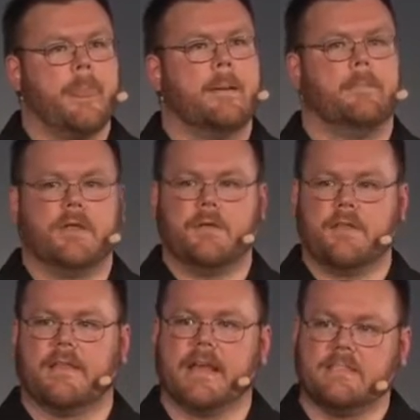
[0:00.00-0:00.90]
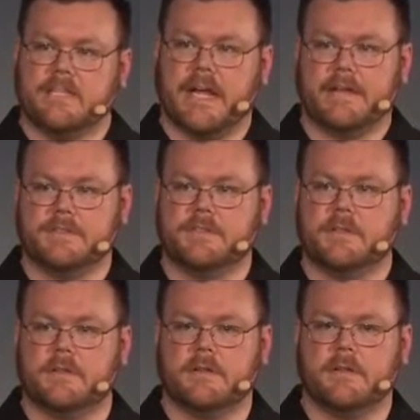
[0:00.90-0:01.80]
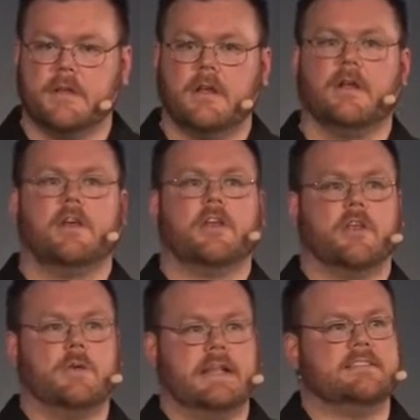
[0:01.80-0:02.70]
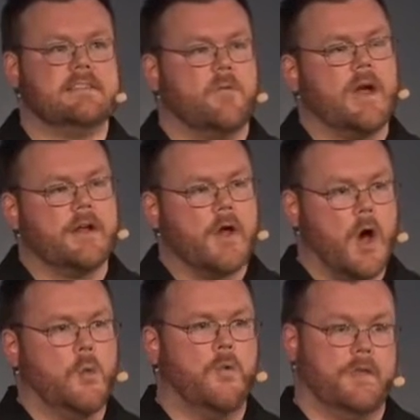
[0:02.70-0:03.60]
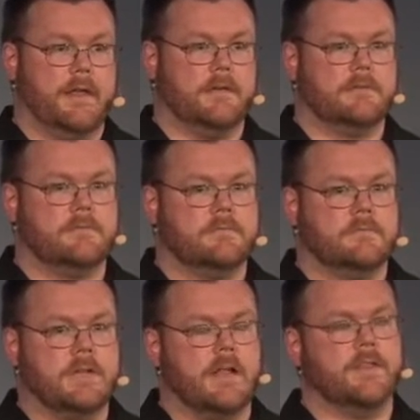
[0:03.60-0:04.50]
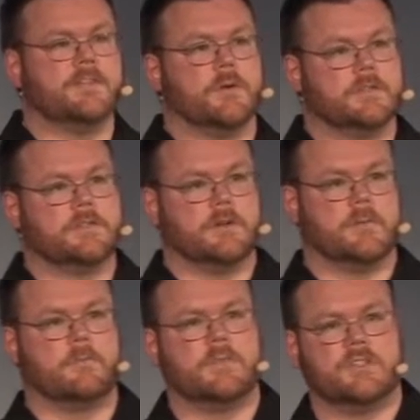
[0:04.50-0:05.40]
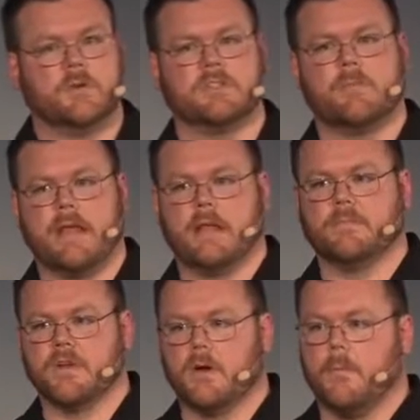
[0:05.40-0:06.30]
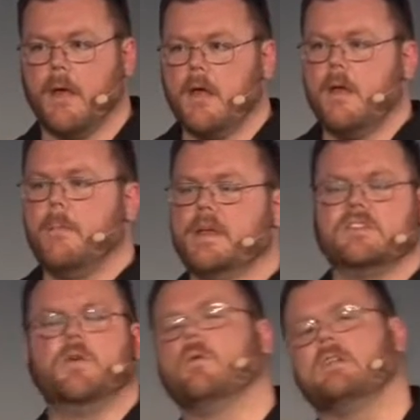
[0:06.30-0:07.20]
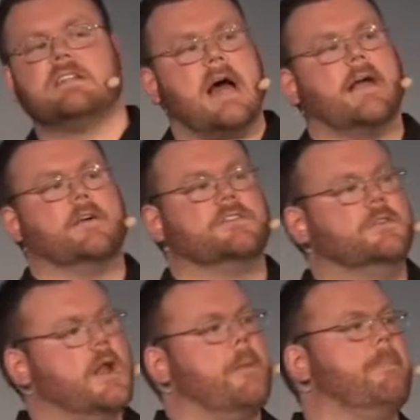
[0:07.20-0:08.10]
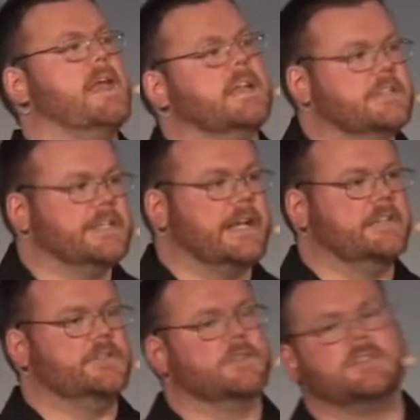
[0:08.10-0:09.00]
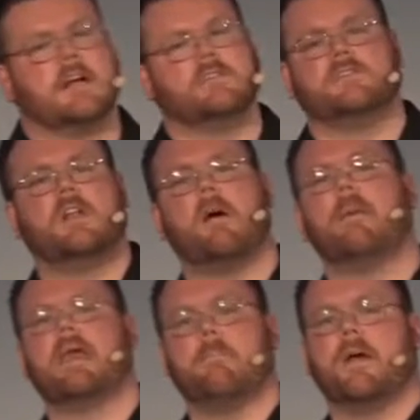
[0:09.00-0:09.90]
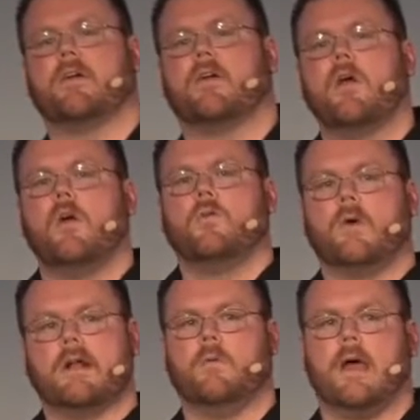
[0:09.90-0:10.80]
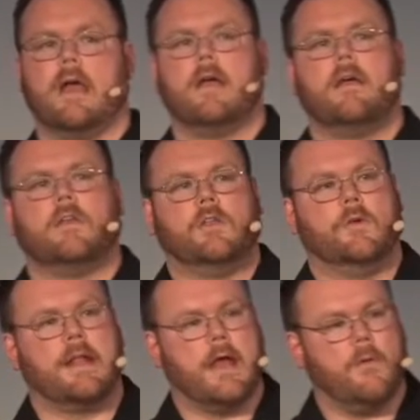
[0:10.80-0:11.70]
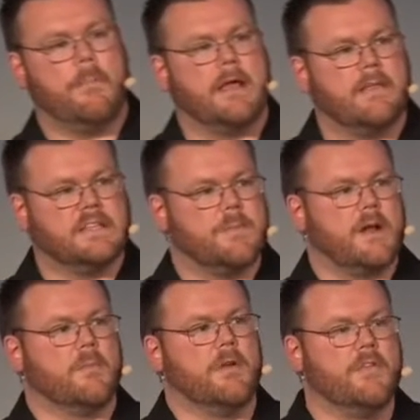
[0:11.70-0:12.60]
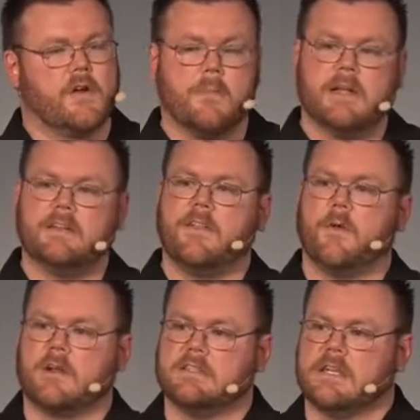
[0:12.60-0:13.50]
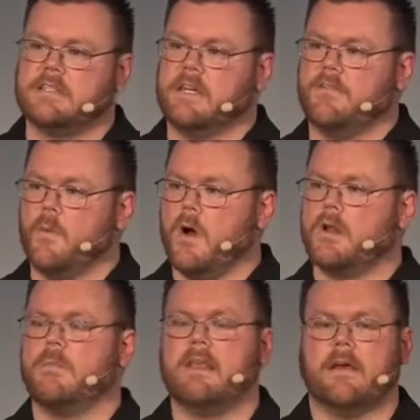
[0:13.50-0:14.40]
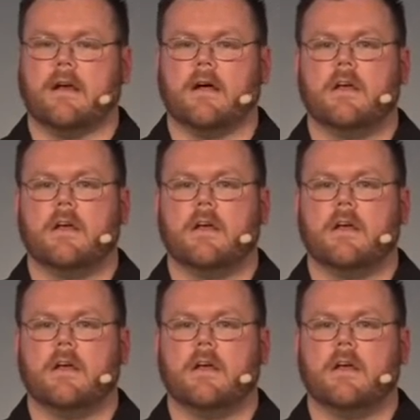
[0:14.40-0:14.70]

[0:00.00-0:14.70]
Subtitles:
but you think they can change, you need some way to cope with it in the short term, the short to medium term. Because your desires do not make it change. Your desires do not make it better right away. You can help make things better, but if you're committed to the organization, if you want to be there,